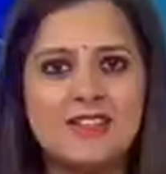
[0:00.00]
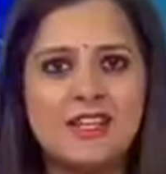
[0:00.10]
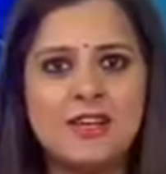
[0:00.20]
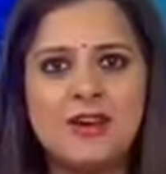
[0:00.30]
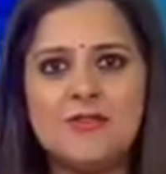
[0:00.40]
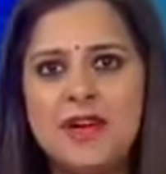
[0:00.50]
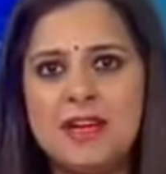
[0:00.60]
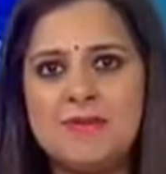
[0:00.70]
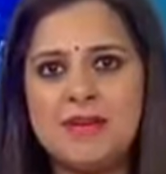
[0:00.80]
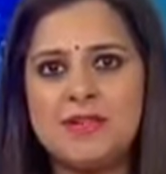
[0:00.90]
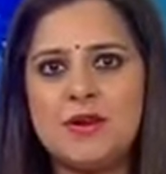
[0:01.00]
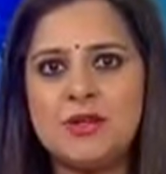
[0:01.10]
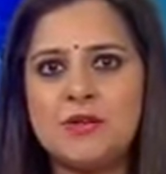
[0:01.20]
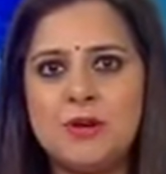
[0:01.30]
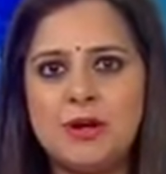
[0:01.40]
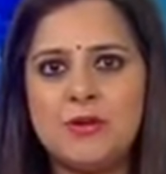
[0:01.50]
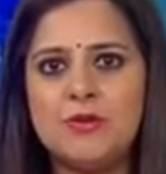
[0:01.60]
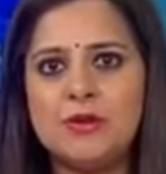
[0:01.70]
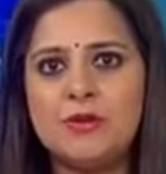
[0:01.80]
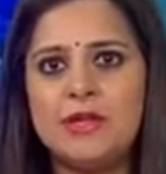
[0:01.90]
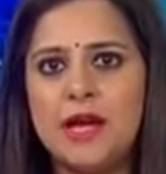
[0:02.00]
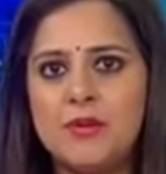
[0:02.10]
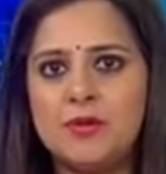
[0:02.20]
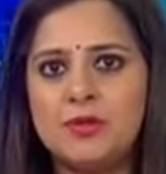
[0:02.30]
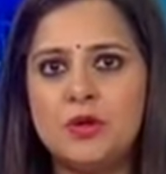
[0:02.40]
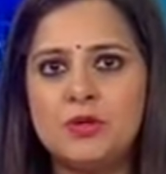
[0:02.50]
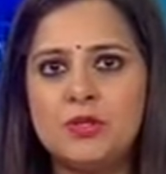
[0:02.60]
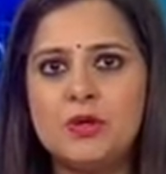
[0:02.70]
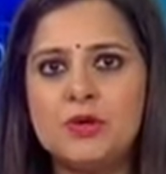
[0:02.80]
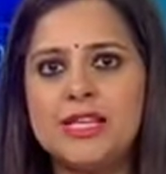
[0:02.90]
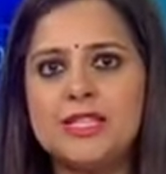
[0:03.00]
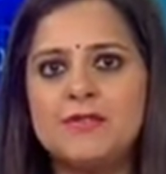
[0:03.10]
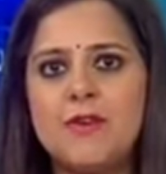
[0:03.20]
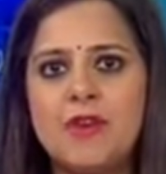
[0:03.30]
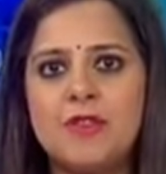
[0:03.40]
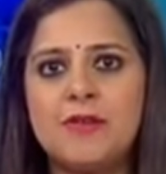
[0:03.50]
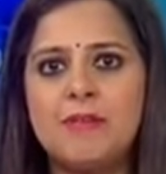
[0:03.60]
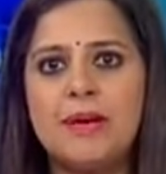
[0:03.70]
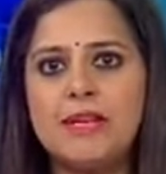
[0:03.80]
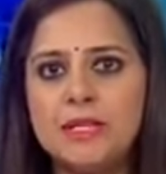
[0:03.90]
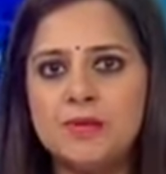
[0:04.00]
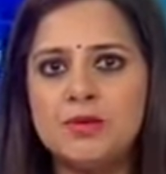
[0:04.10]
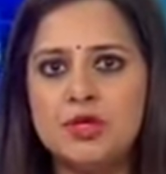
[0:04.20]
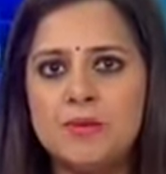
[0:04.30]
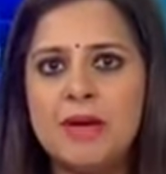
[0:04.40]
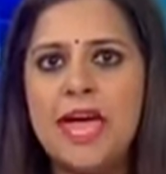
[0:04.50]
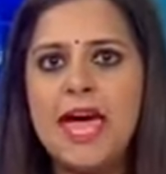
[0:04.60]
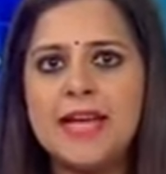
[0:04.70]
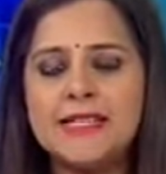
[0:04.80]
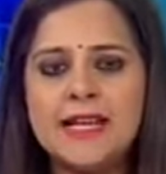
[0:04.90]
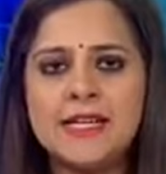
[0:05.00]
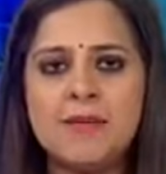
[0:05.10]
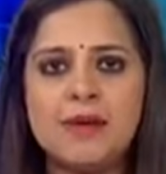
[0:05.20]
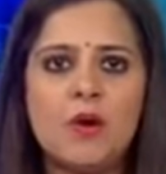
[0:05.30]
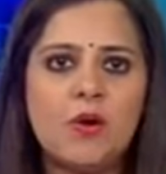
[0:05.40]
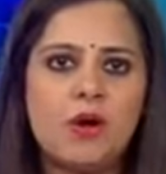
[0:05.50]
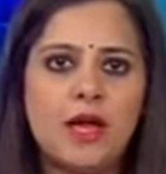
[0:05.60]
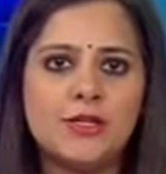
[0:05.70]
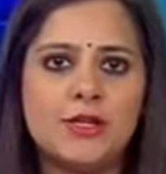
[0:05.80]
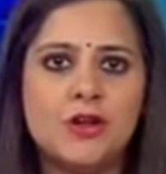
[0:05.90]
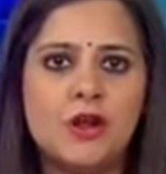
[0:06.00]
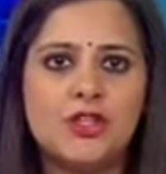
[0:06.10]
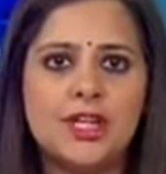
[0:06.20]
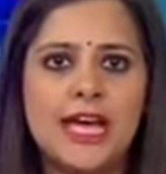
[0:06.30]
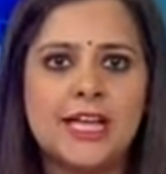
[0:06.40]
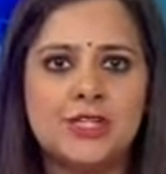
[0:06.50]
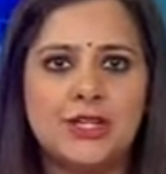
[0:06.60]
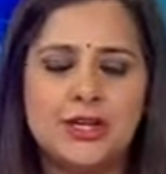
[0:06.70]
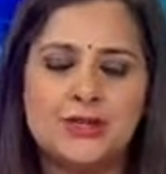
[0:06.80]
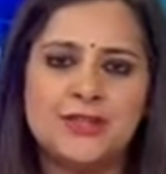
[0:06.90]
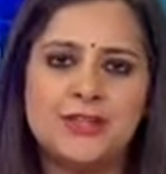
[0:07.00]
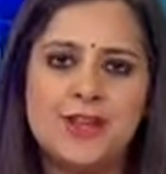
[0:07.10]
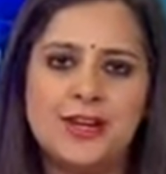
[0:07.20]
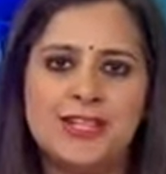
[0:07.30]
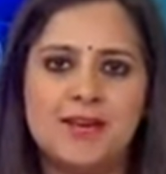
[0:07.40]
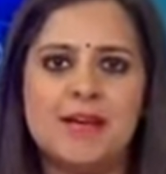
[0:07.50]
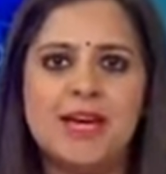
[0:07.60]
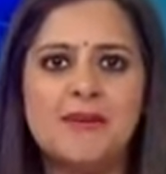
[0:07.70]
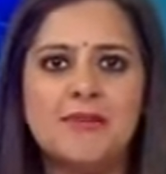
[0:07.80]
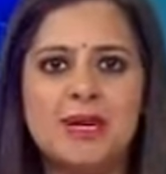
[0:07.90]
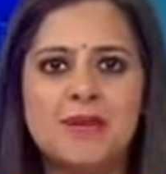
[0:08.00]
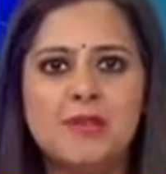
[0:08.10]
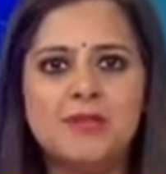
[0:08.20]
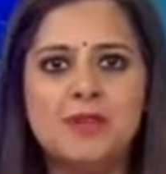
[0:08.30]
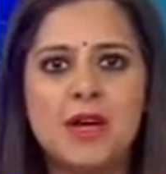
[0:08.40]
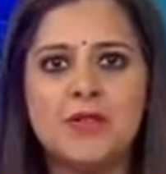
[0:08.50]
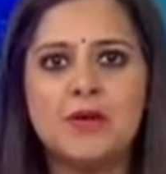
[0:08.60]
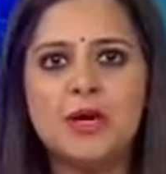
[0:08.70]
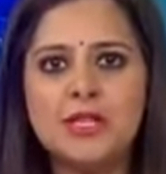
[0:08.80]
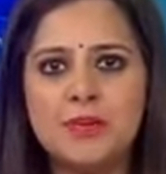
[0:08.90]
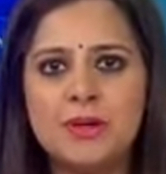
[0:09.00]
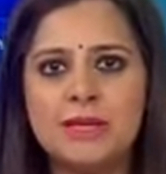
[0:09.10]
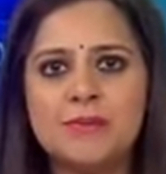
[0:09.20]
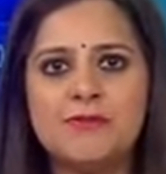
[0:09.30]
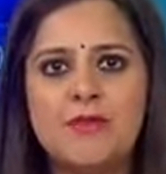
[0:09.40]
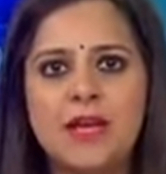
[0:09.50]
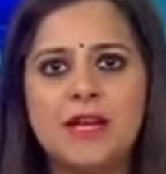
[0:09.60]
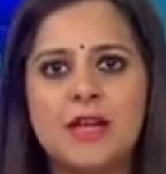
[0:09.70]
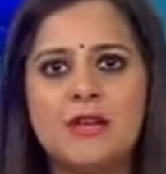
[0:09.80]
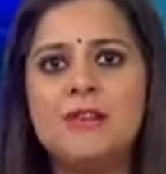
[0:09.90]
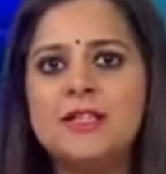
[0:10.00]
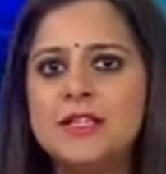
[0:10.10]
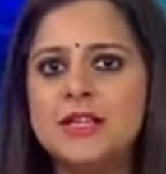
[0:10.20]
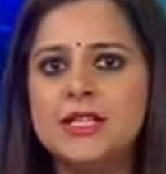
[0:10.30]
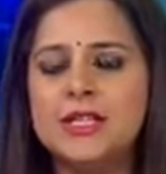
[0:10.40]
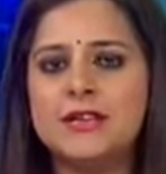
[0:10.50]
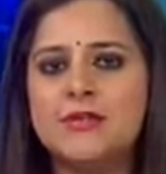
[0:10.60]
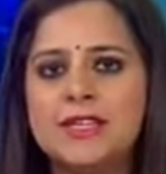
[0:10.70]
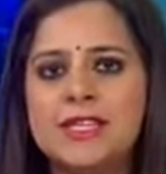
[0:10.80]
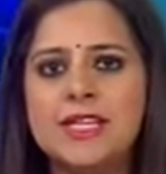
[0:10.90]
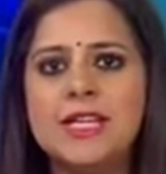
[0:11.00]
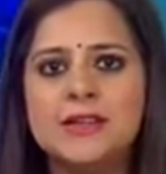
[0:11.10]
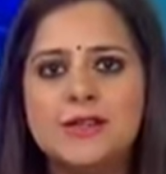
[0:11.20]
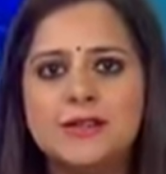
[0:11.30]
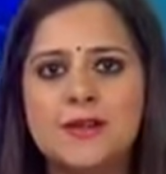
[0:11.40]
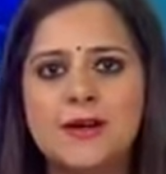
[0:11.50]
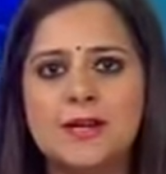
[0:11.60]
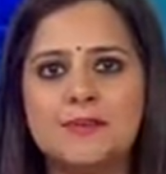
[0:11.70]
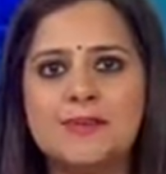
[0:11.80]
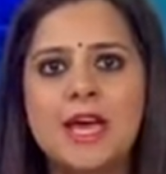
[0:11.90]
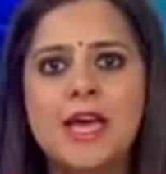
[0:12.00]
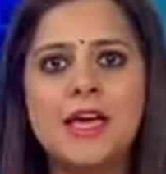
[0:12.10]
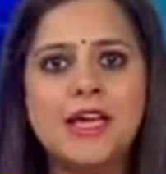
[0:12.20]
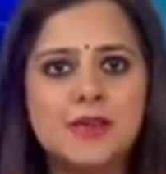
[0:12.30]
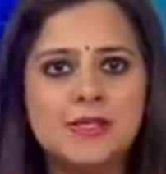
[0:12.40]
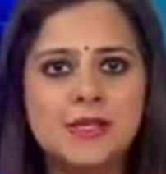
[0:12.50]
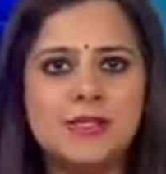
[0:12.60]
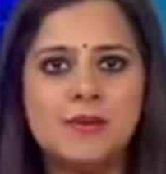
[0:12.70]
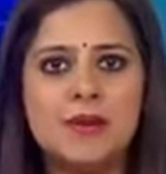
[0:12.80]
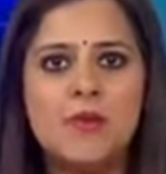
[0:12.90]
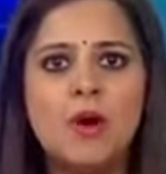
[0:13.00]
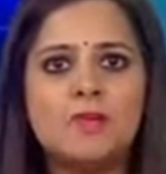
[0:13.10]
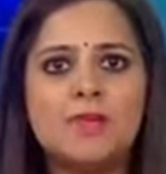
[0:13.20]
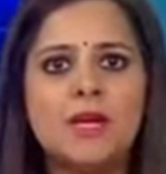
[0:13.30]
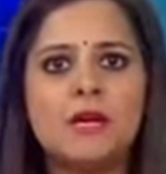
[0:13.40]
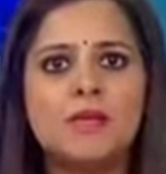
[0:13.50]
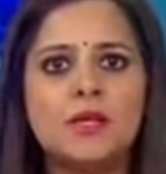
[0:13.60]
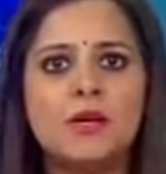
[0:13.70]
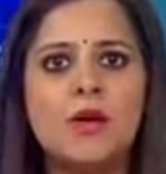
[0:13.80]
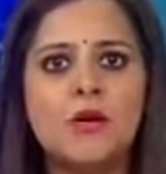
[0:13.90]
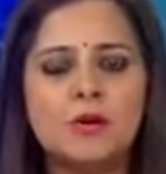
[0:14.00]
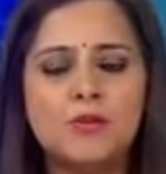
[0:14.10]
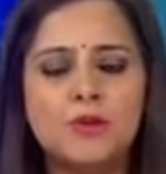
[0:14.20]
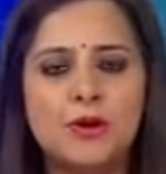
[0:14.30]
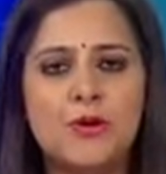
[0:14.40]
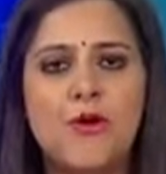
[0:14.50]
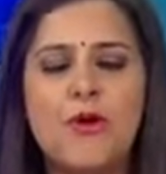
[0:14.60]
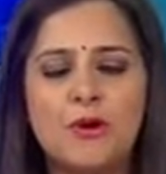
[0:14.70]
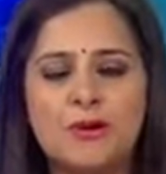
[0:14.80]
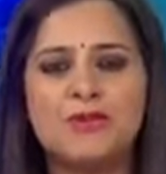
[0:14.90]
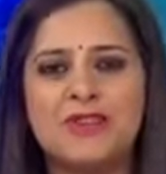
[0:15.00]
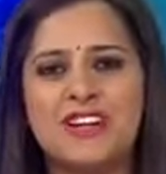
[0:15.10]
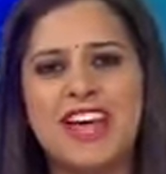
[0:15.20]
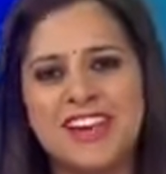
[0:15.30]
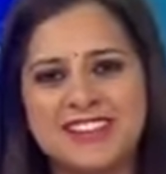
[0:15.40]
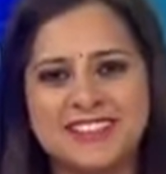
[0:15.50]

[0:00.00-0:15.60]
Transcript: Silicon Valley-based entrepreneur Vinod Dham, who is also known as the father of the Pentium chip, has set up an online technology education startup. Megha Vishwanath caught up with him to find out if he's looking to invest in Indian startups ecosystem and what made him turn entrepreneur all over again.